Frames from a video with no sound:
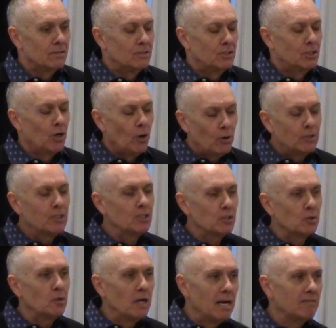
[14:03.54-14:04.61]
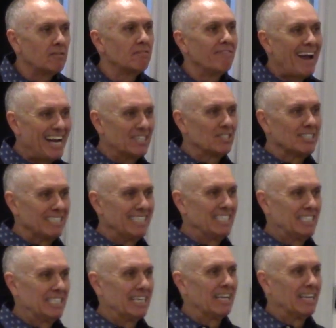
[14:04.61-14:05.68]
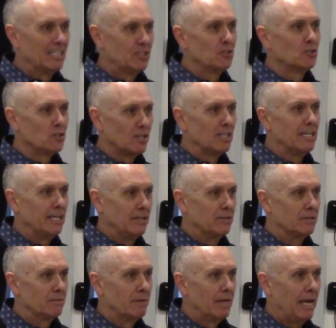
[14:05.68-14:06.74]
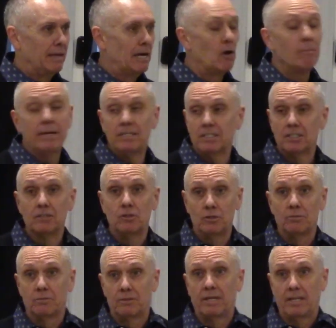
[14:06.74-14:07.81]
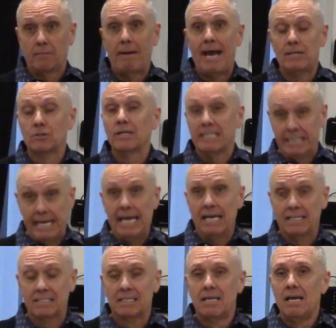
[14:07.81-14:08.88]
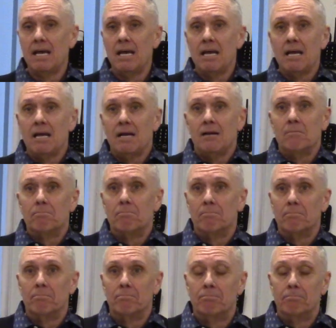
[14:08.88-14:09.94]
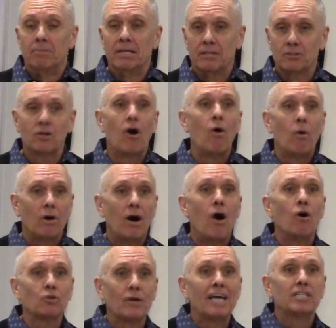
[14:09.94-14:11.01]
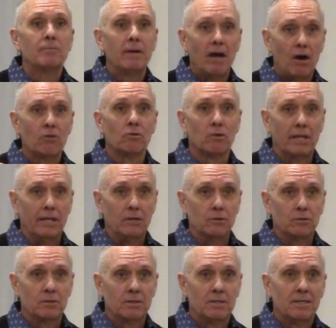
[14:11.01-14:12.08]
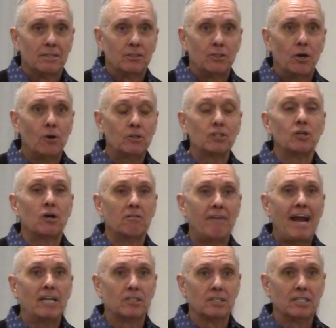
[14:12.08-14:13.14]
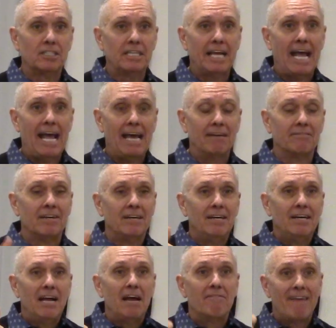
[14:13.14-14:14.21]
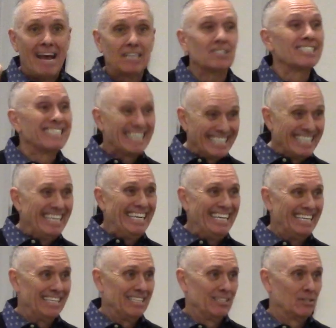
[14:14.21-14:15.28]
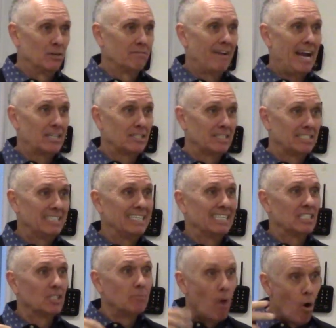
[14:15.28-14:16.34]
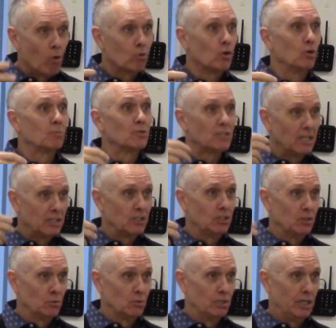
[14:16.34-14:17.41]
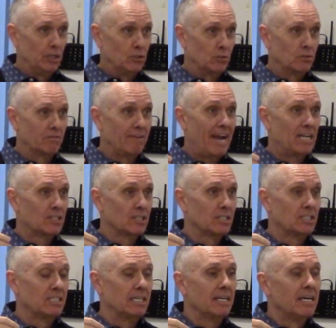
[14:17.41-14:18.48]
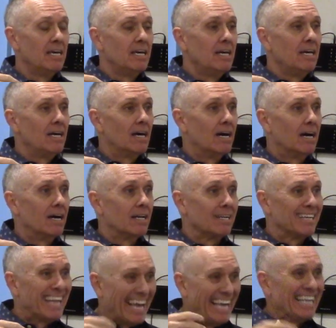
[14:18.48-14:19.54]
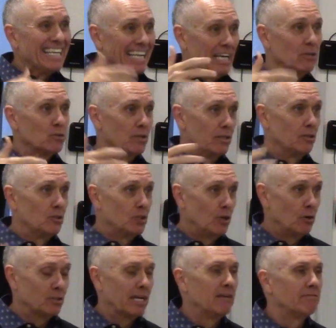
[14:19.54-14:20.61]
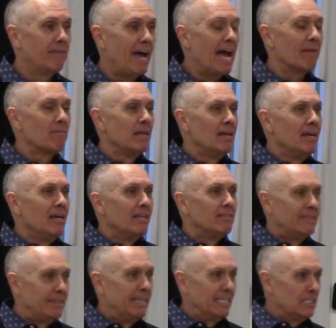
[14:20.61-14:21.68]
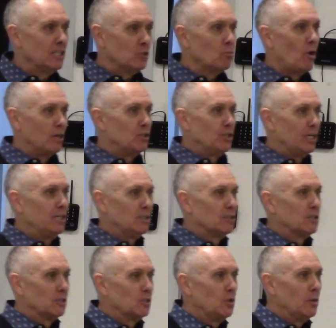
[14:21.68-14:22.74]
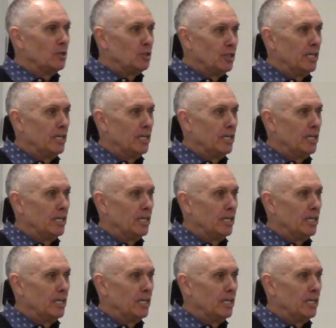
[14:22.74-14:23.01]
Churches are never evangelistic unless there's a leader. And I don't mean just you expect the pastor, yes. But there's all, also has to be other leaders. Churches that are evangelistic have evangelistic deacons, evangelistic small group Sunday school teachers, evangelistic uh, lay leaders in the church. In fact, this is what Jesus is doing.